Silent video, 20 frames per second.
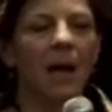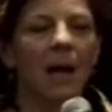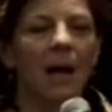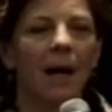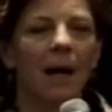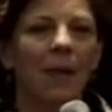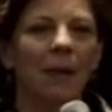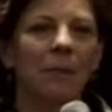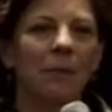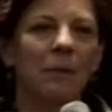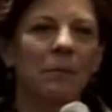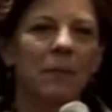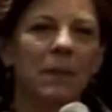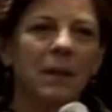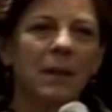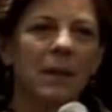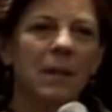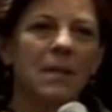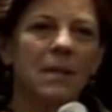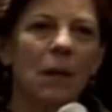um,
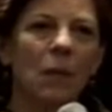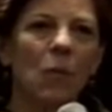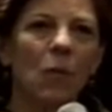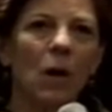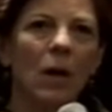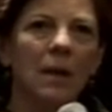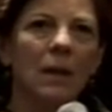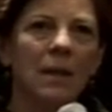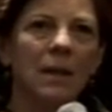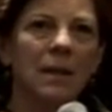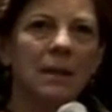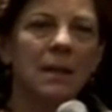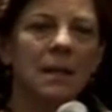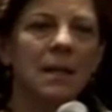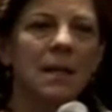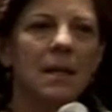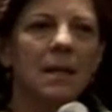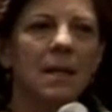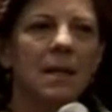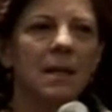because I wanted
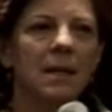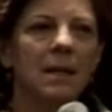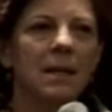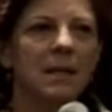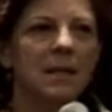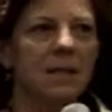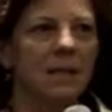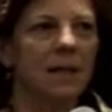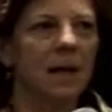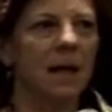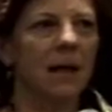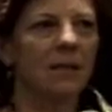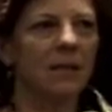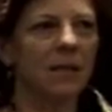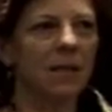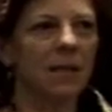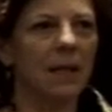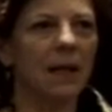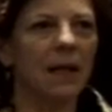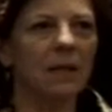the staff
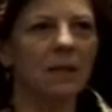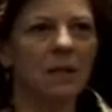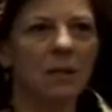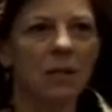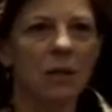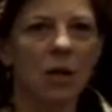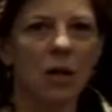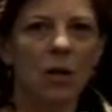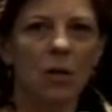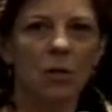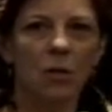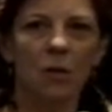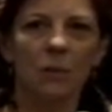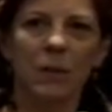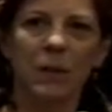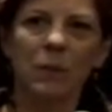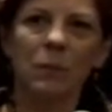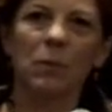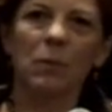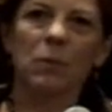to get to know the
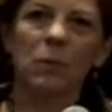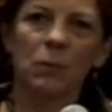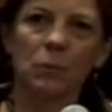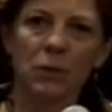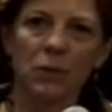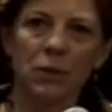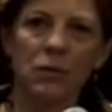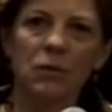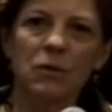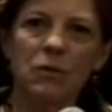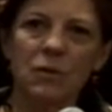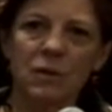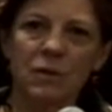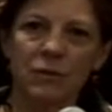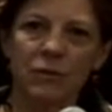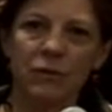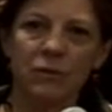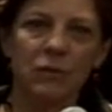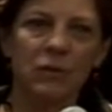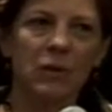people who produce the
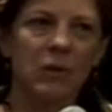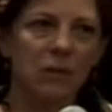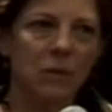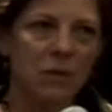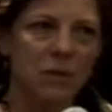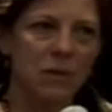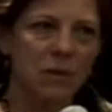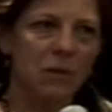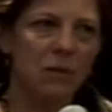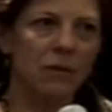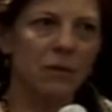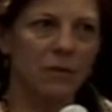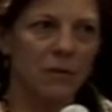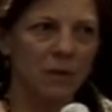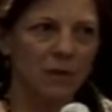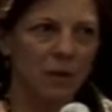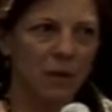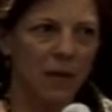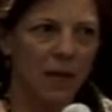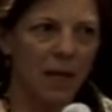food that we serve
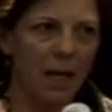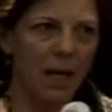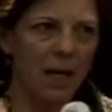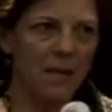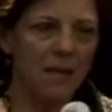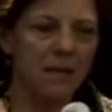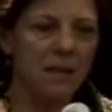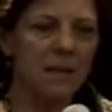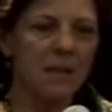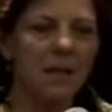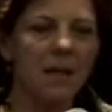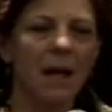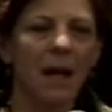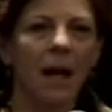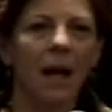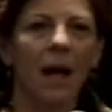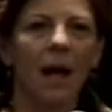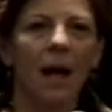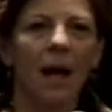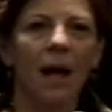to our guests,
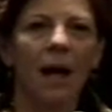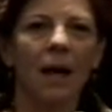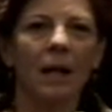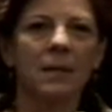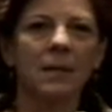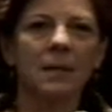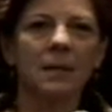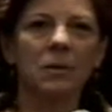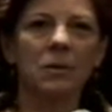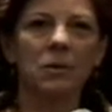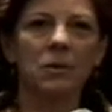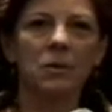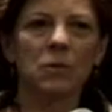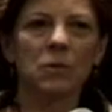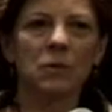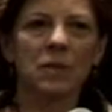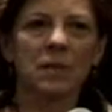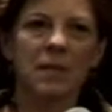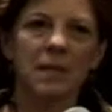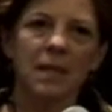
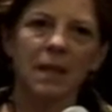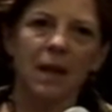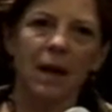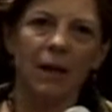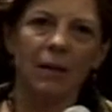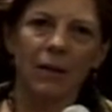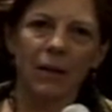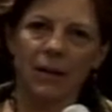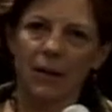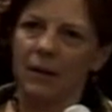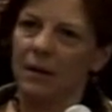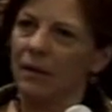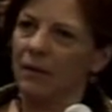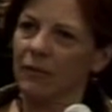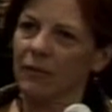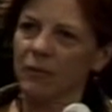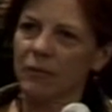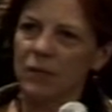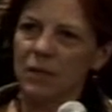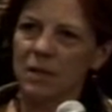to see how the, the
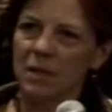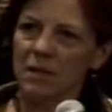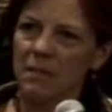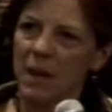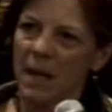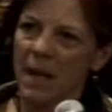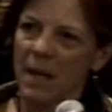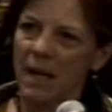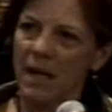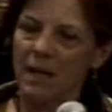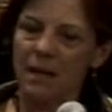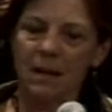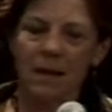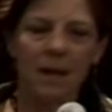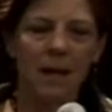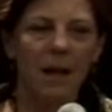food is made